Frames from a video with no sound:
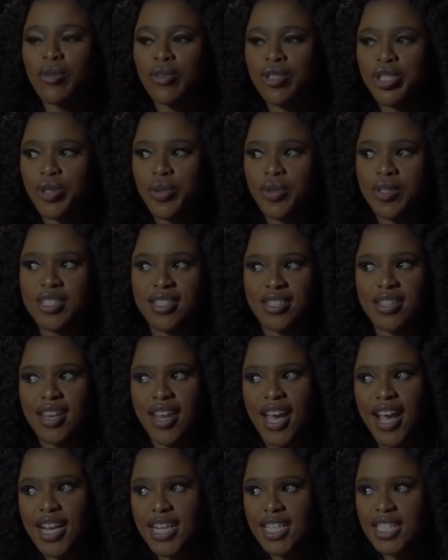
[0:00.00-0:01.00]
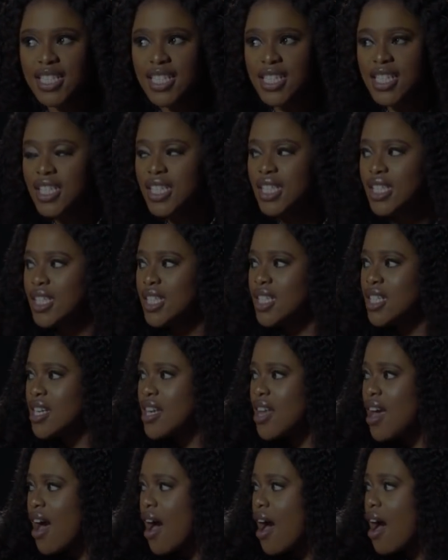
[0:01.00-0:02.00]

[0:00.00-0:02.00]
me when she was 19.